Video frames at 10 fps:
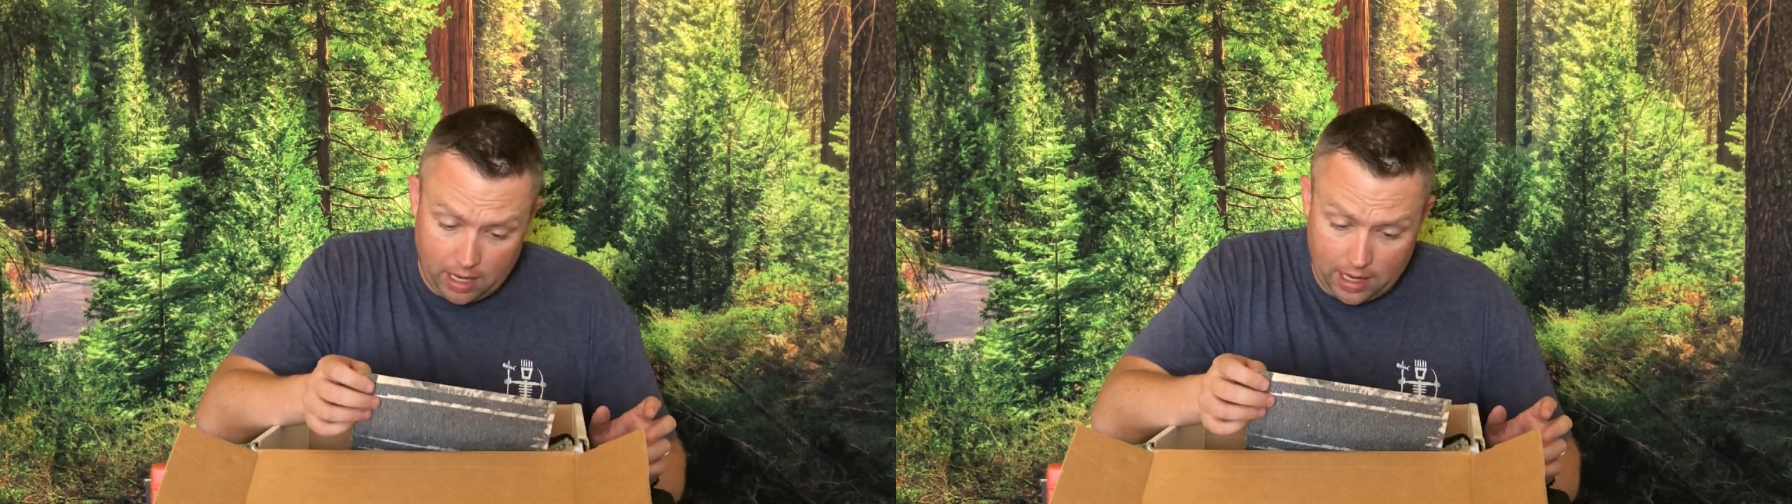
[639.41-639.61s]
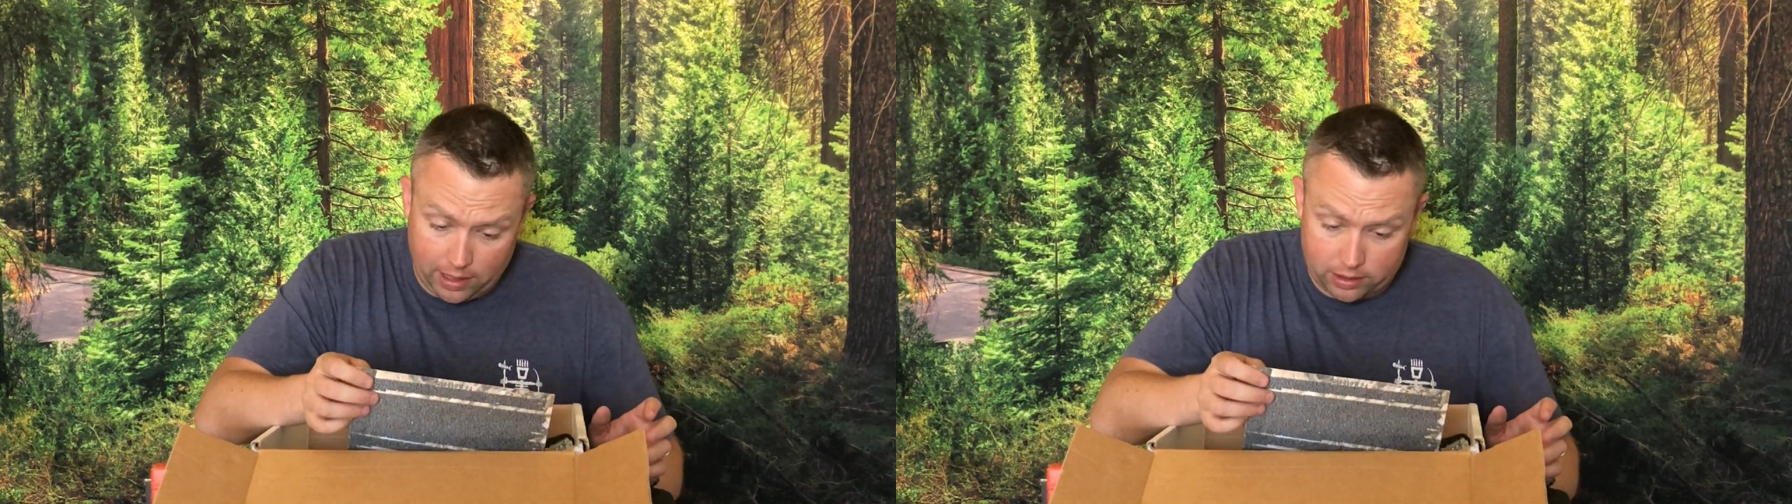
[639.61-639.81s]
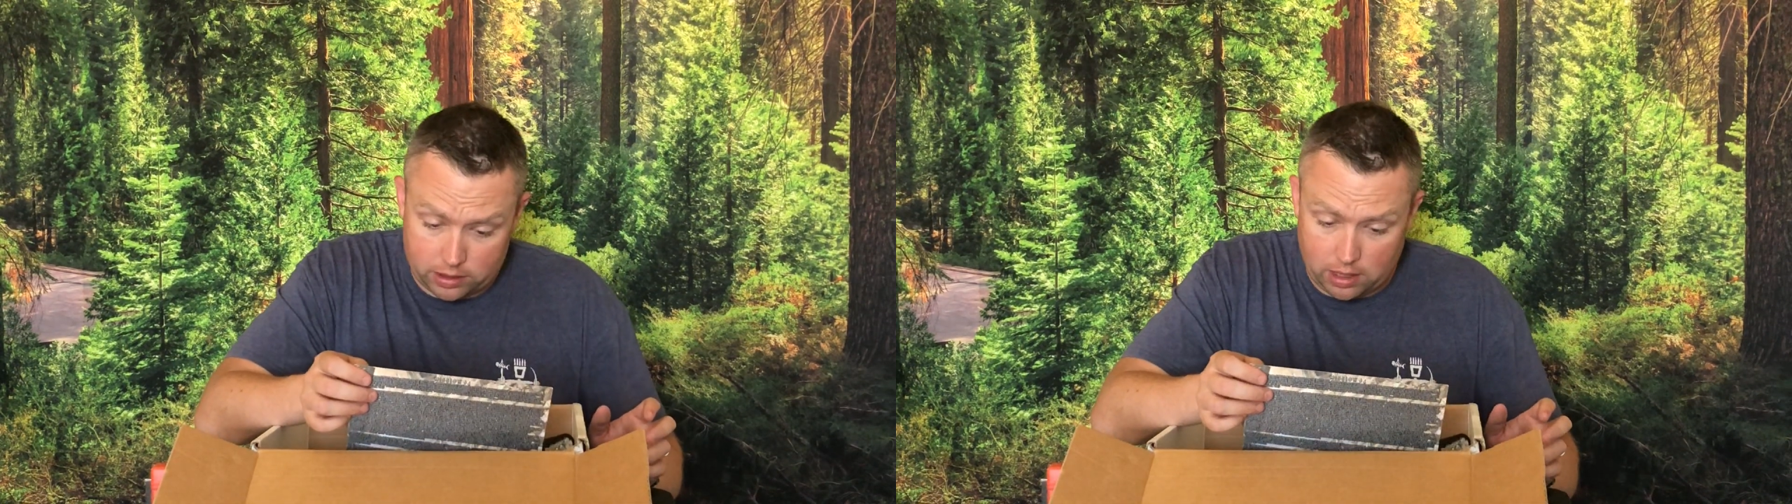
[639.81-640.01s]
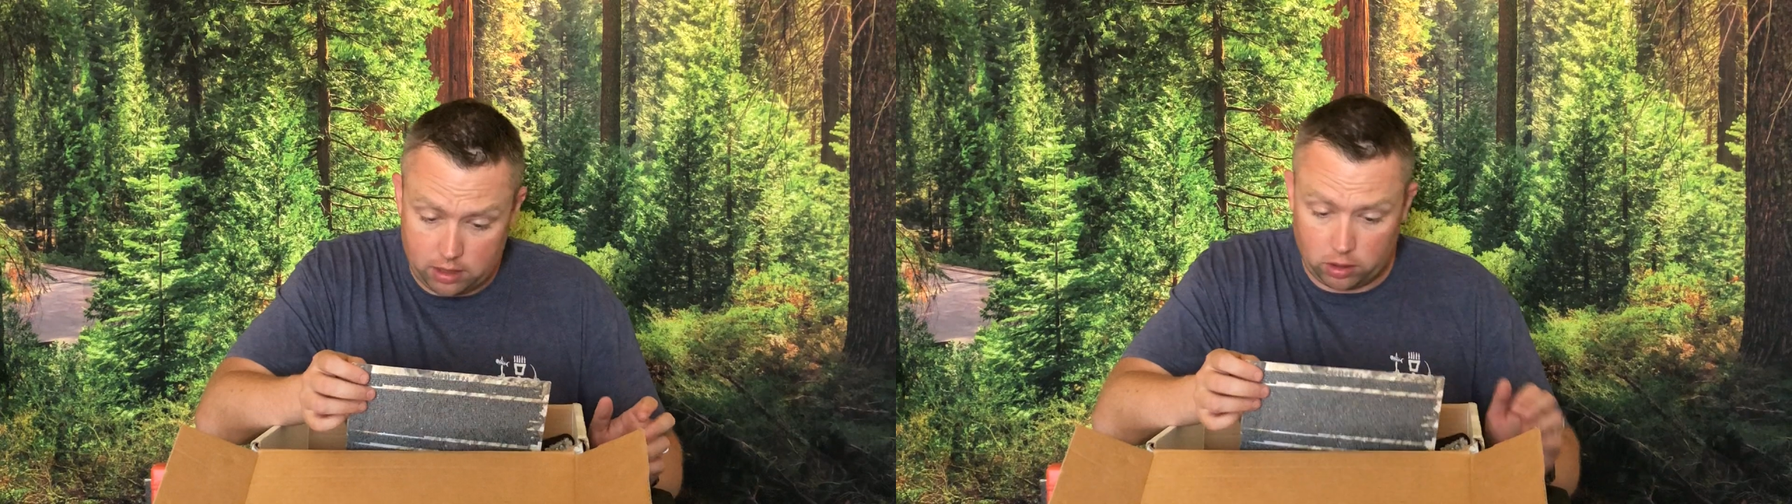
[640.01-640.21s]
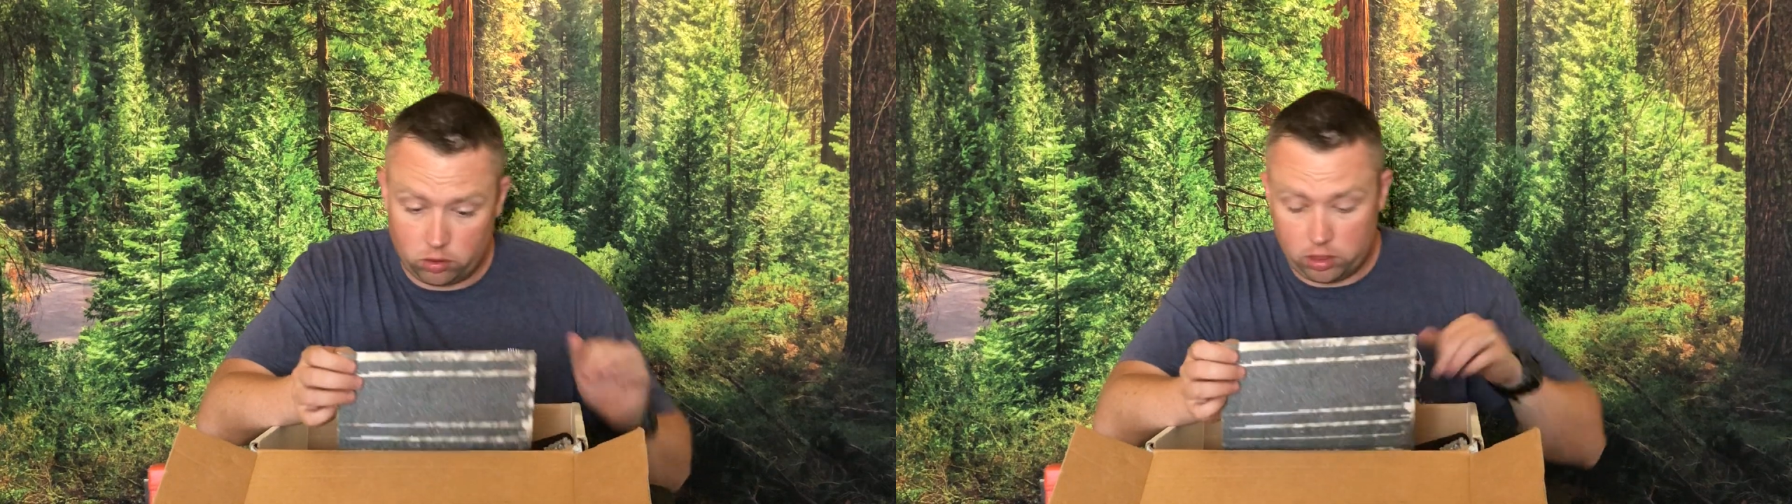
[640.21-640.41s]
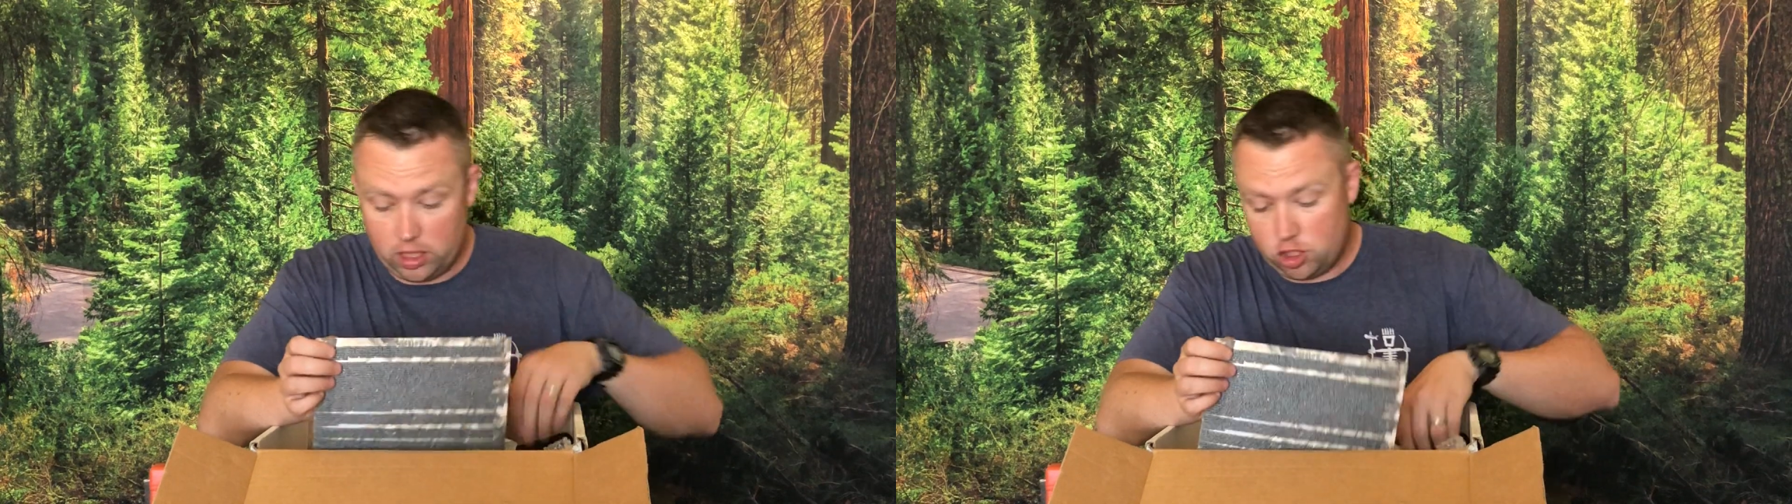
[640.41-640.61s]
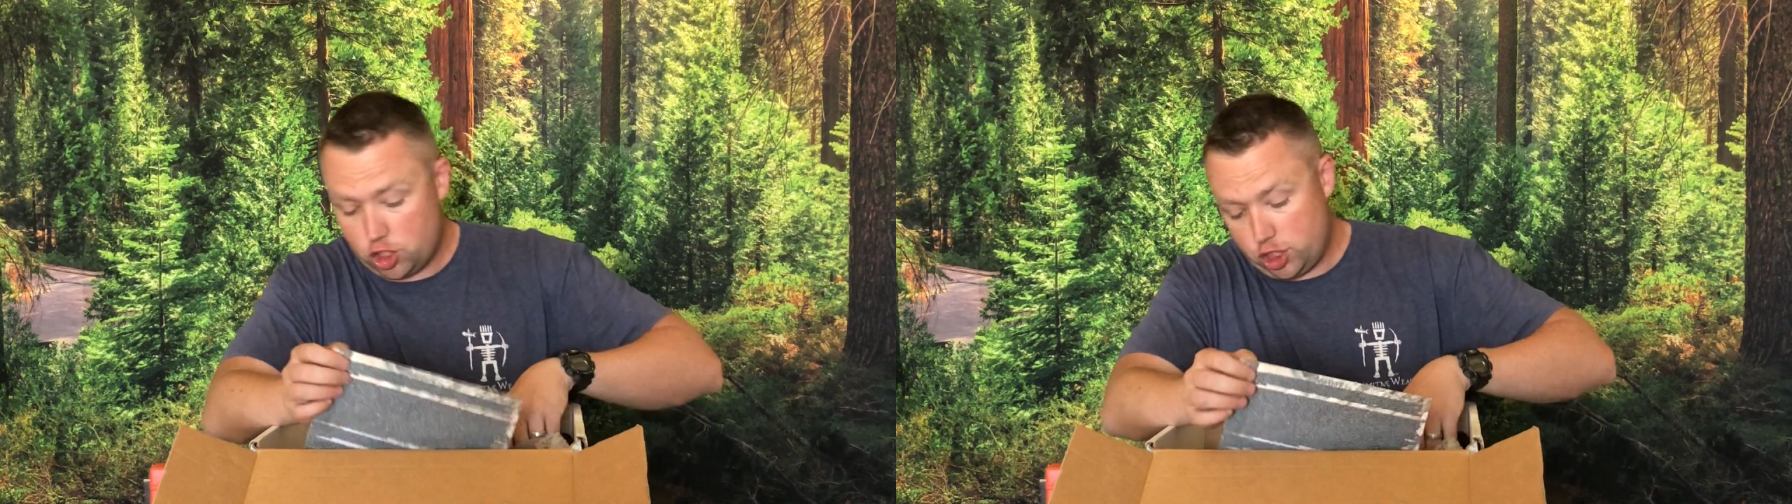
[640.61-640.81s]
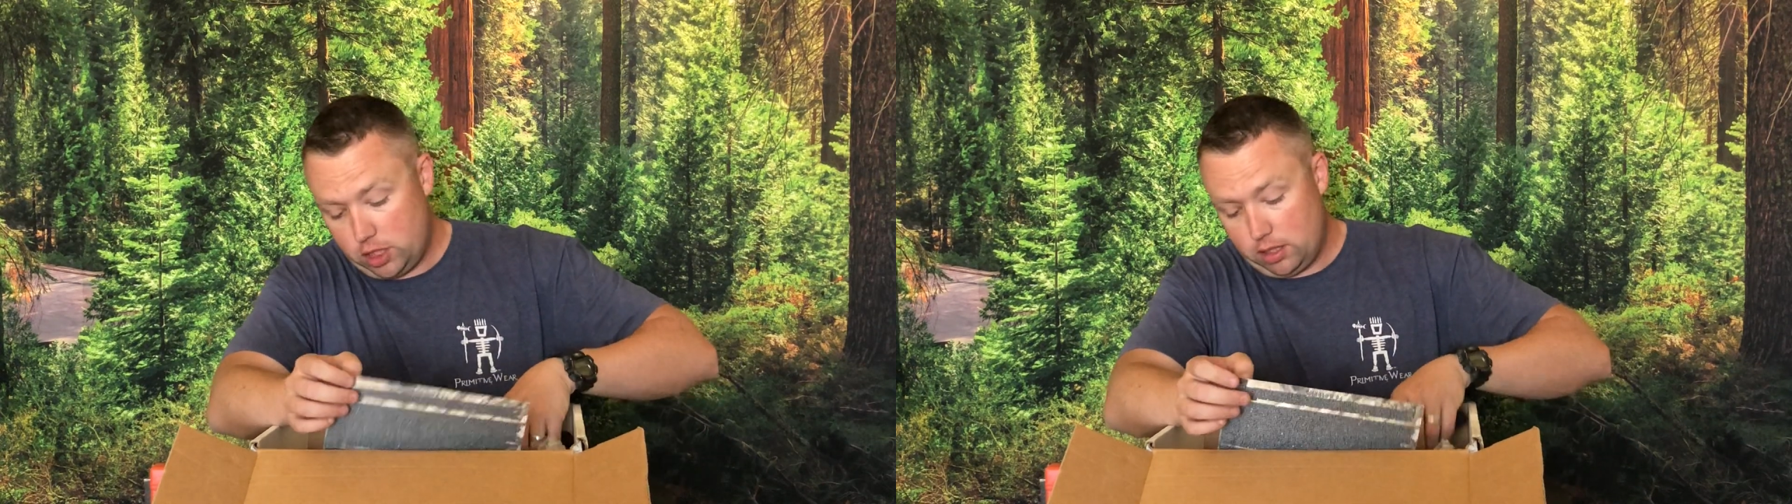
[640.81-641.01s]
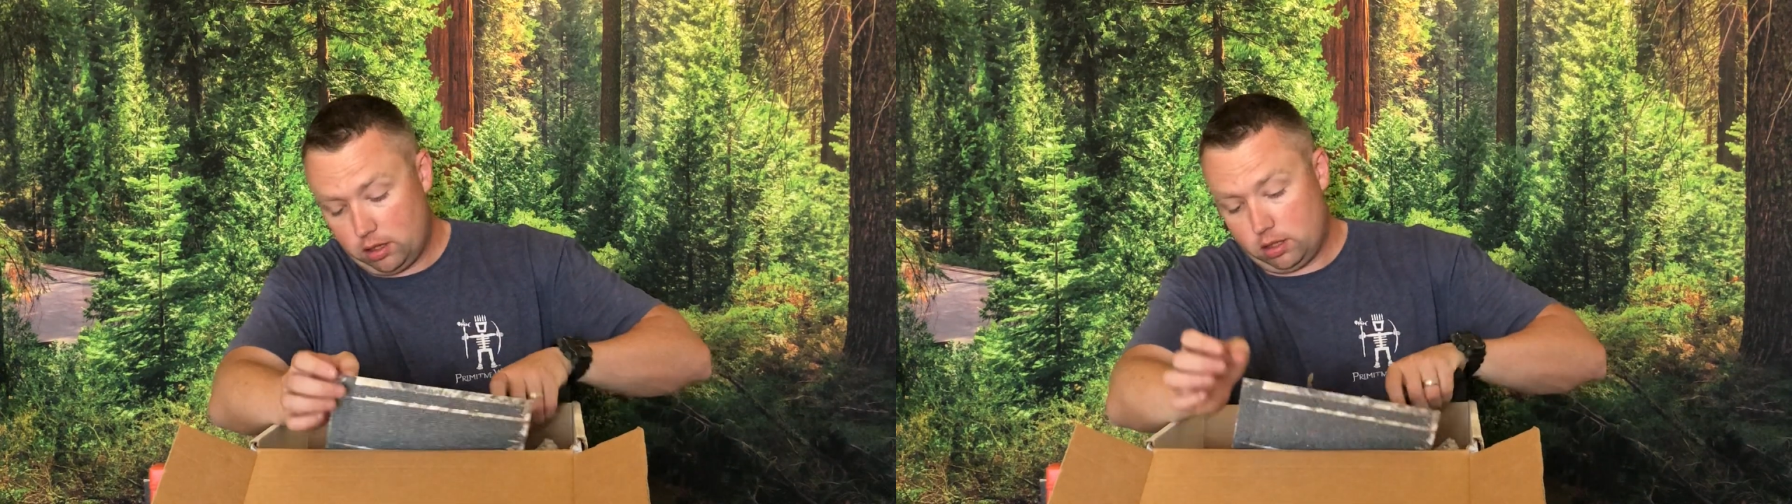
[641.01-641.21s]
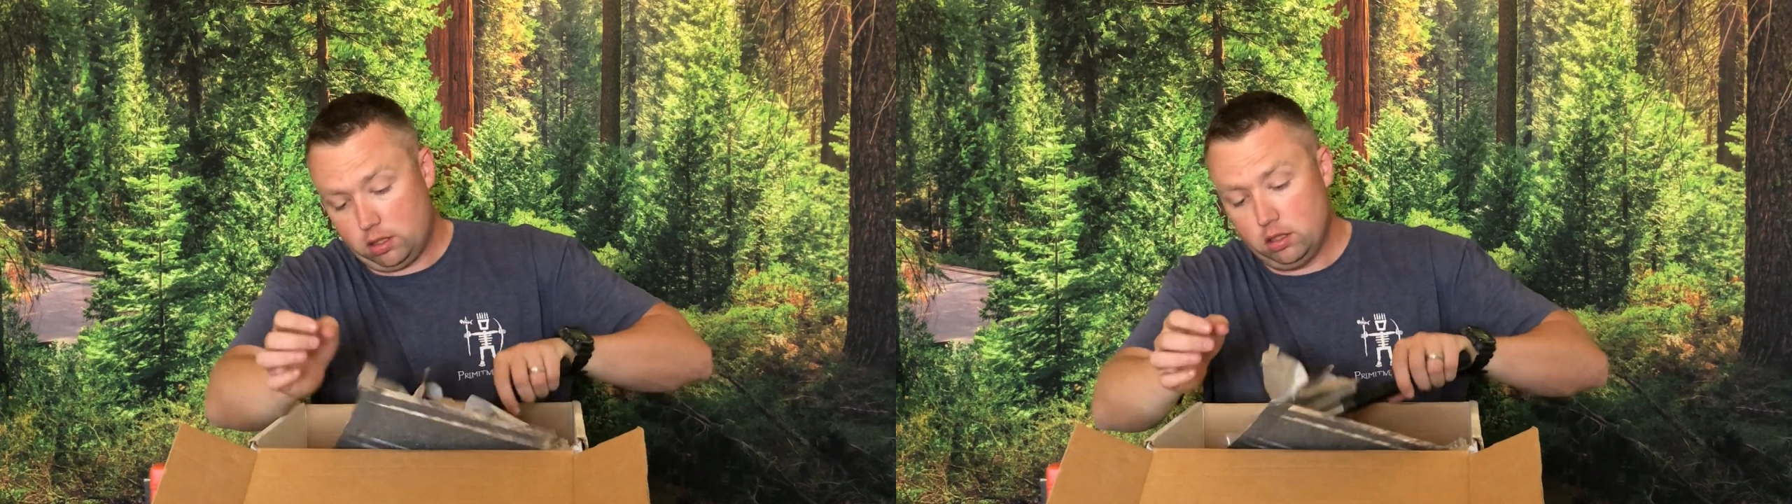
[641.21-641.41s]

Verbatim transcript: axe and the green sheath.